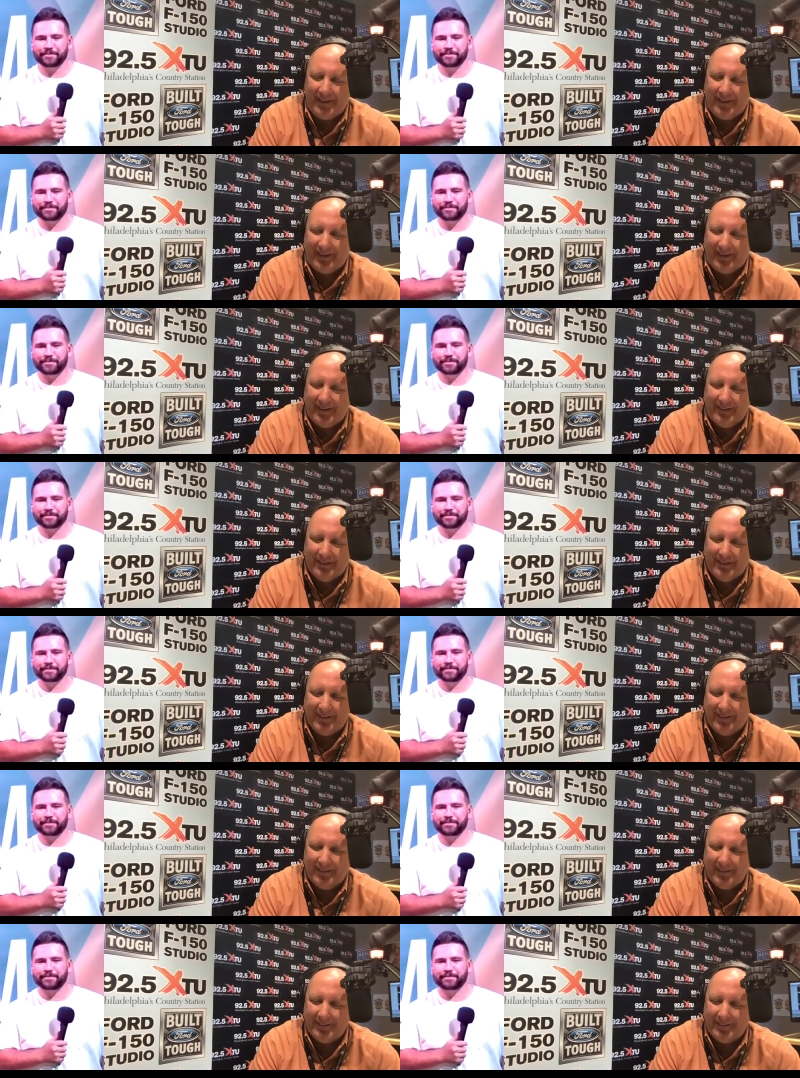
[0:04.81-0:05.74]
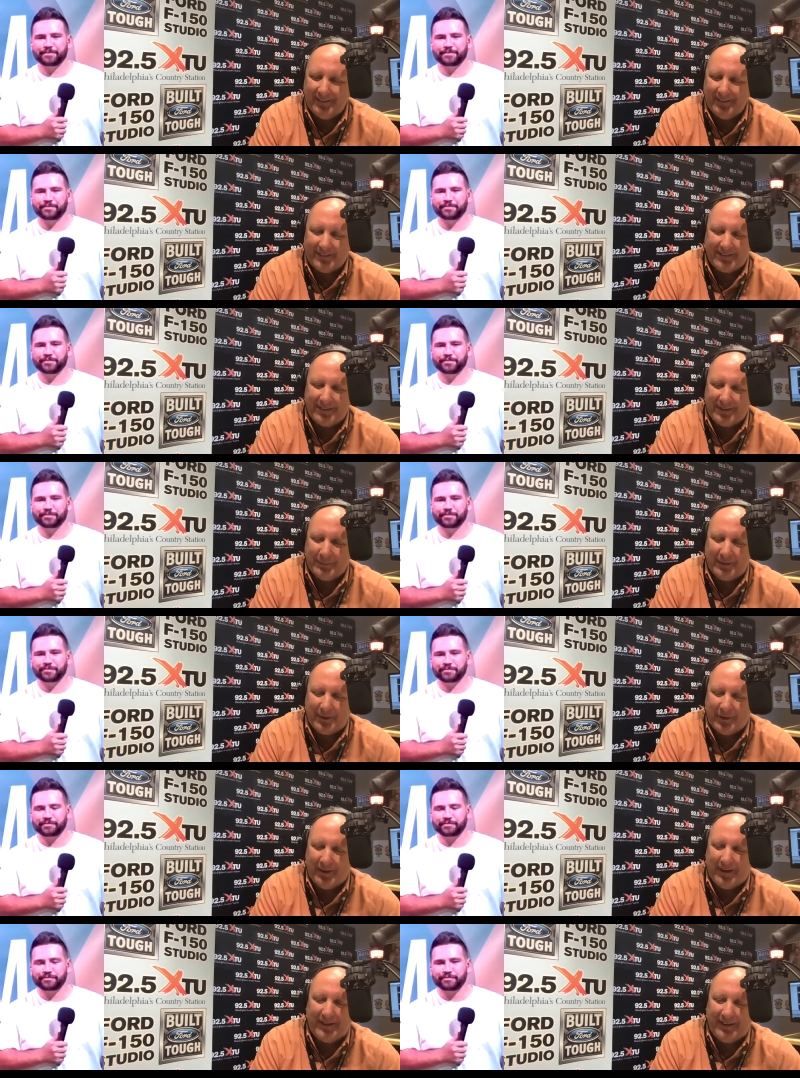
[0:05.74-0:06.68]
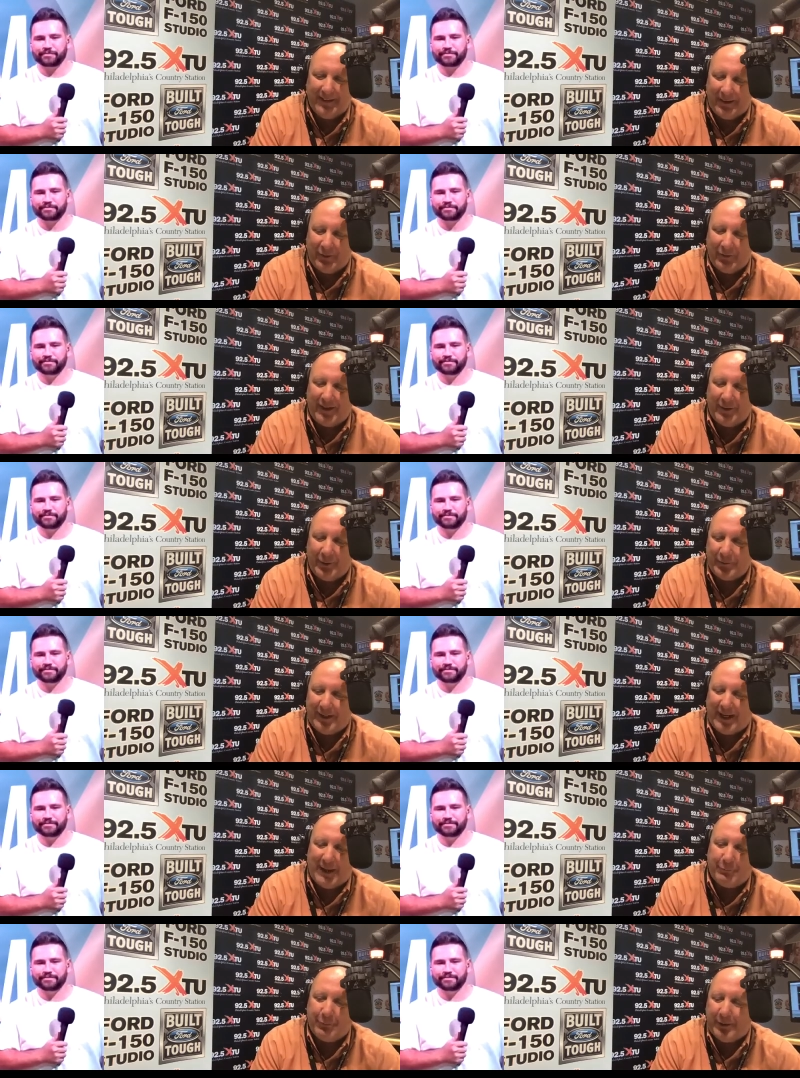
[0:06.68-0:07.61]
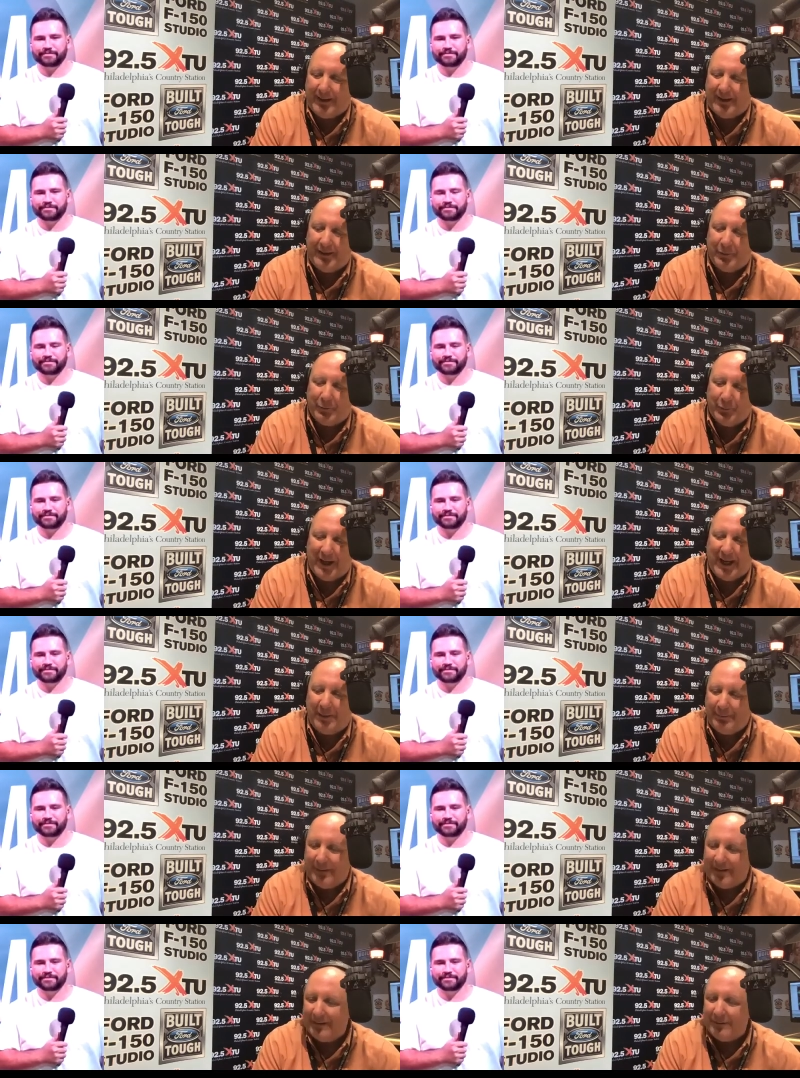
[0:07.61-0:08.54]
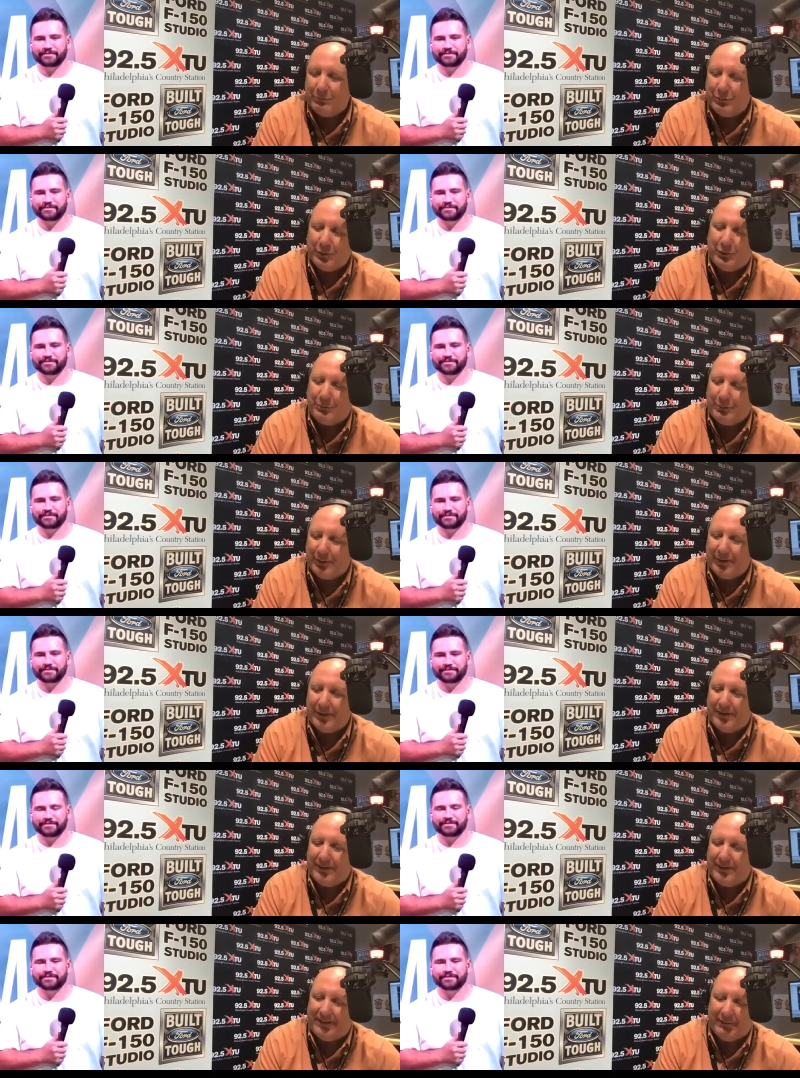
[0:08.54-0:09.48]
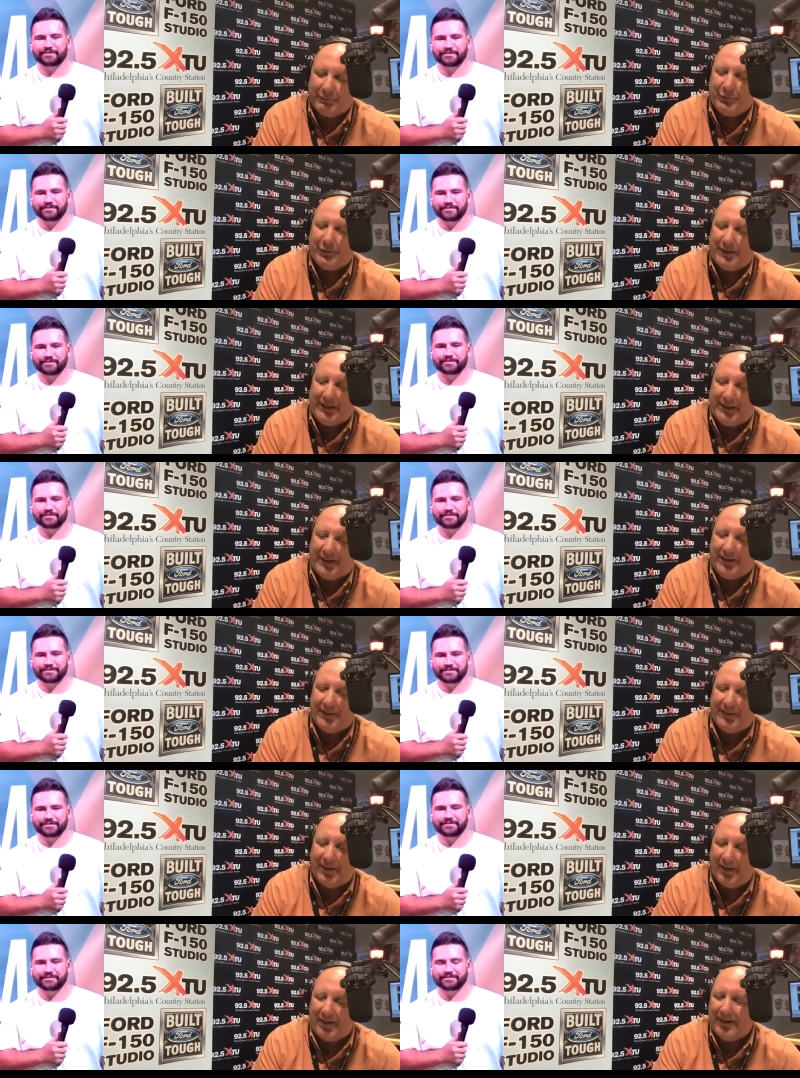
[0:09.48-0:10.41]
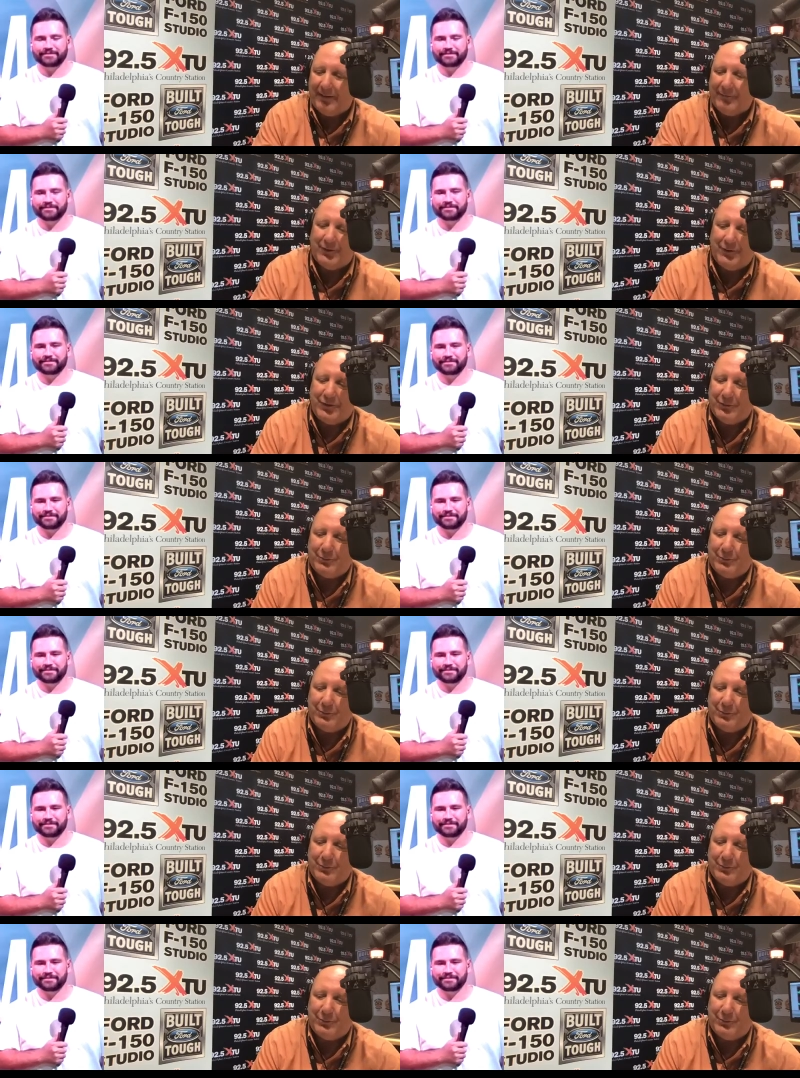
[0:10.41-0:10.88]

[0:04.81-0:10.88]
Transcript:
Speaker 1: And uh, it's going to be a great night. Grand Ole Opry, Ryman, Bluebird, different year. Our coverage is